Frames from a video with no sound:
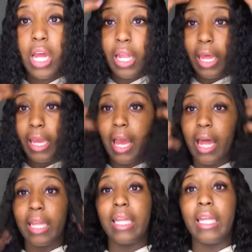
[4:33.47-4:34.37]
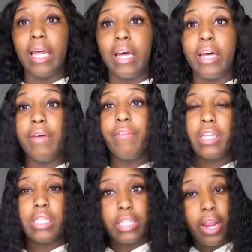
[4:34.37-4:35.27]
Like, I love
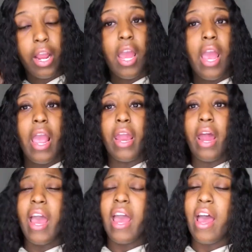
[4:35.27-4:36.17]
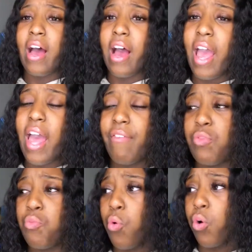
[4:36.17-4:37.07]
this hair, and I
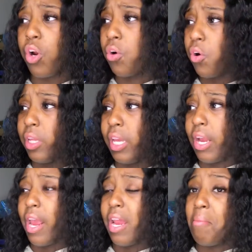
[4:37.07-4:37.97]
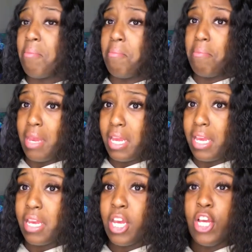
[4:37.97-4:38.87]
haven't worn curly hair in a
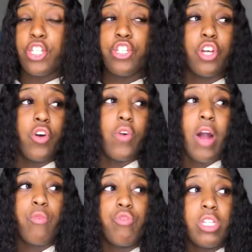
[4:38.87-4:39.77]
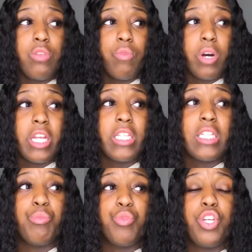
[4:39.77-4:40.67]
minute, so I really wanted
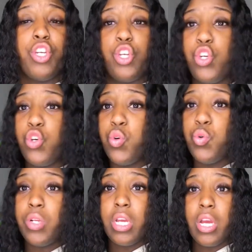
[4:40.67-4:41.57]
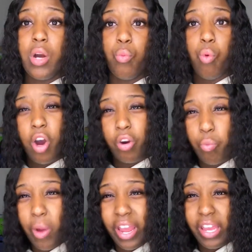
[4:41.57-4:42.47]
some cute water
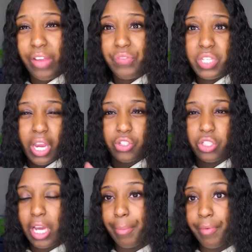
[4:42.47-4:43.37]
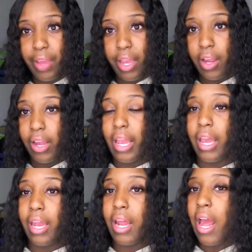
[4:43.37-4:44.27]
wave texture type of hair,
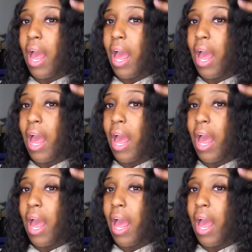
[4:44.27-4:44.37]
and